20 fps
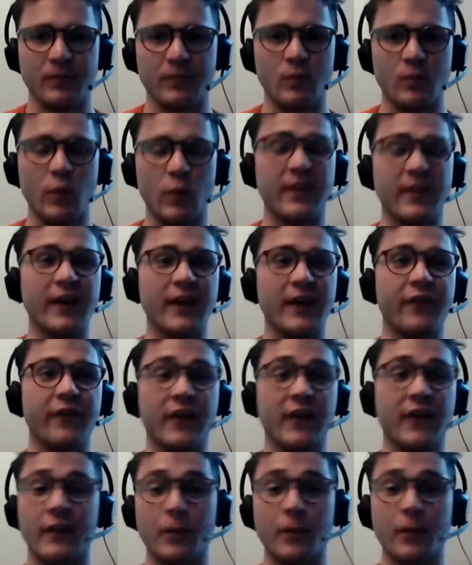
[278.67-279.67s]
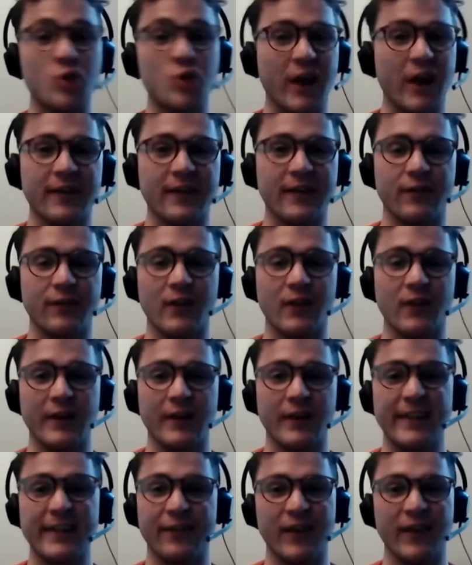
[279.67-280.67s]
We think of it as an objective
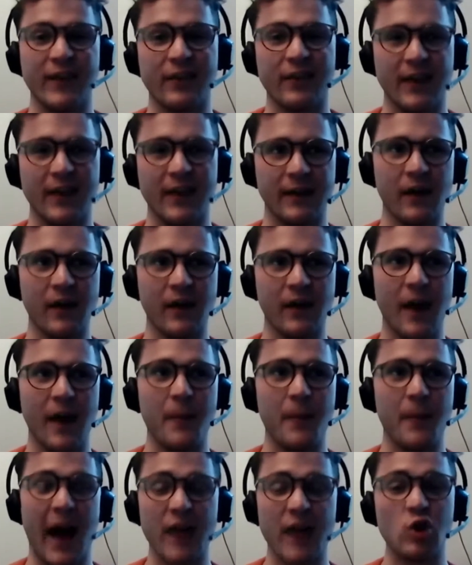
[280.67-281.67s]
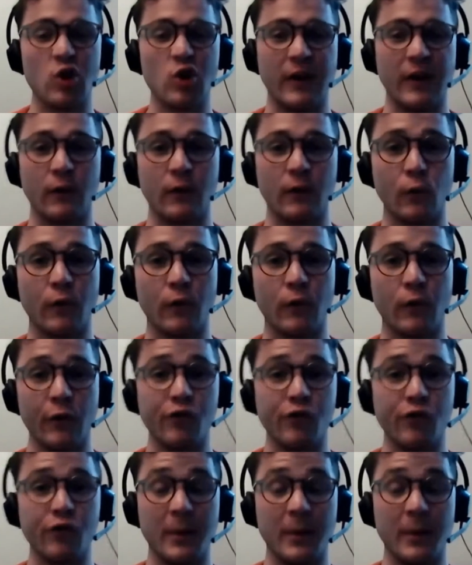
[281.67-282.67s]
scientific thing, but actually it's also
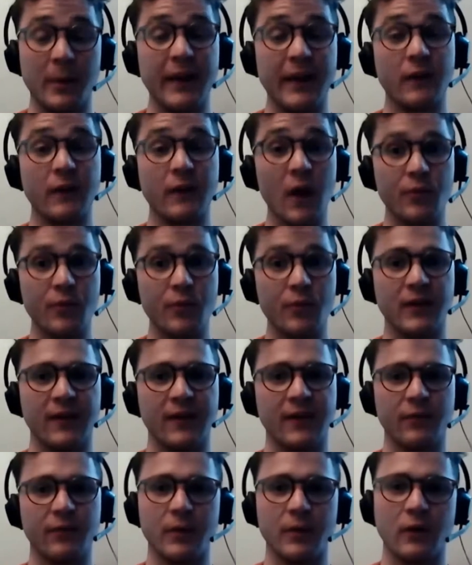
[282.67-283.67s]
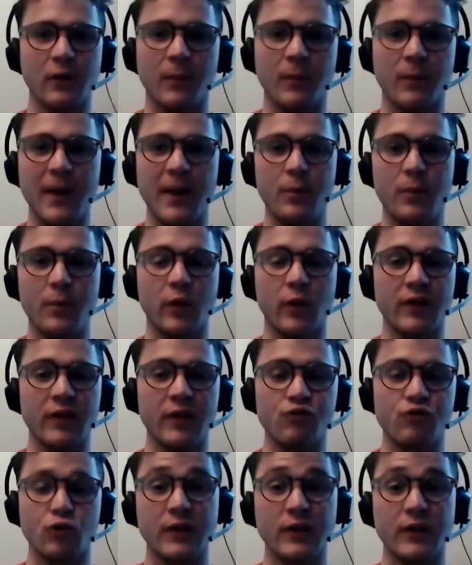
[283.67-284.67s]
incredibly interpretive because people mm-hmm. can
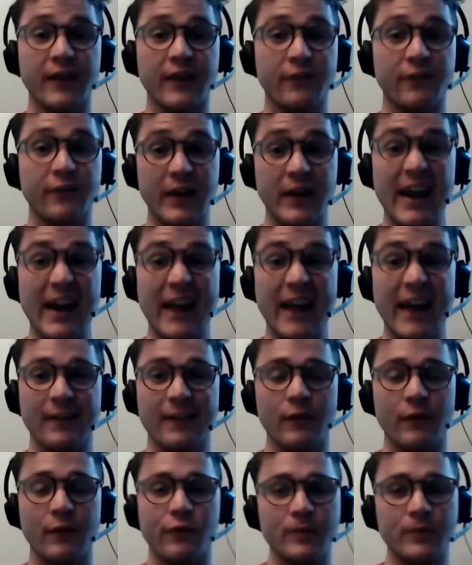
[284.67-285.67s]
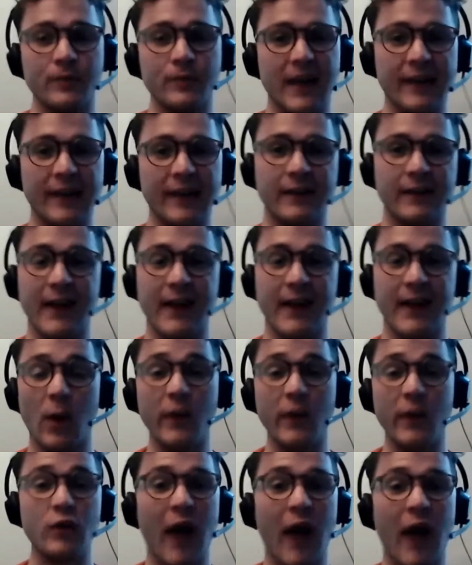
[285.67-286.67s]
draw different lessons from data. Now,
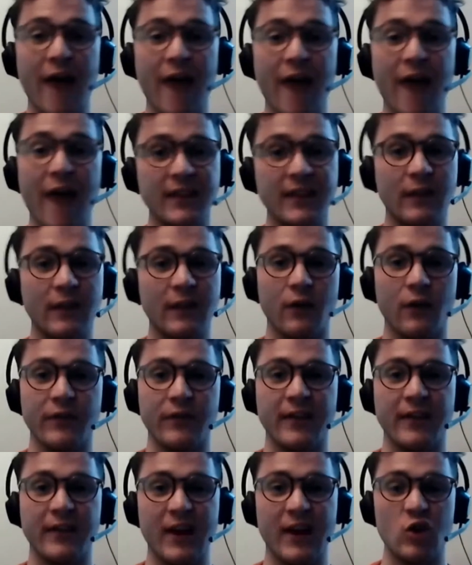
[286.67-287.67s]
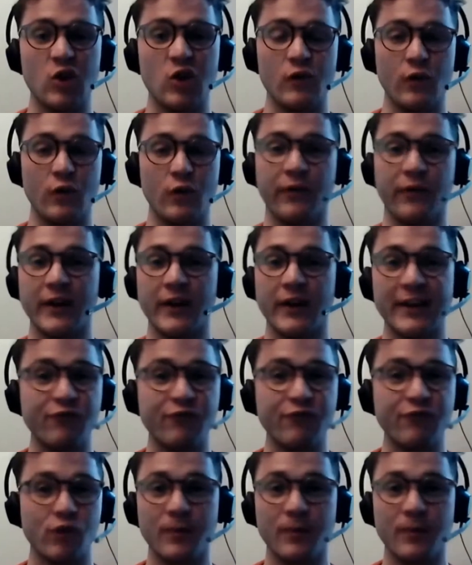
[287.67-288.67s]
when you're having these conversations, you're finding
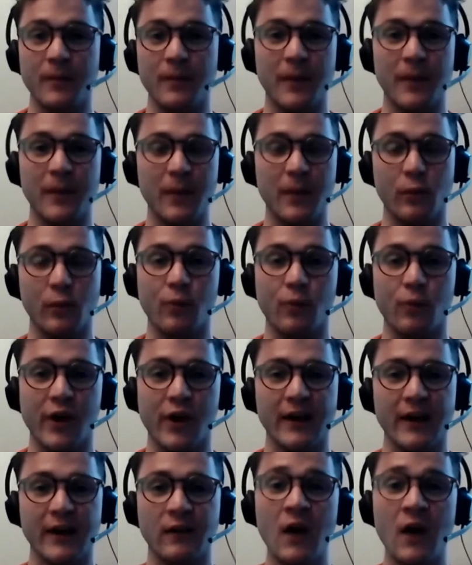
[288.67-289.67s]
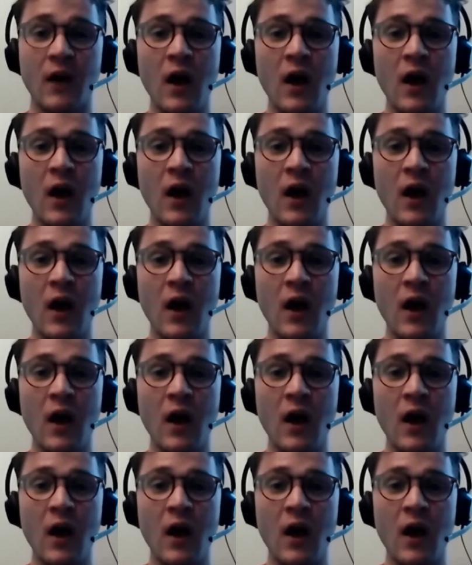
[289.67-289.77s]
rooms in people's brains.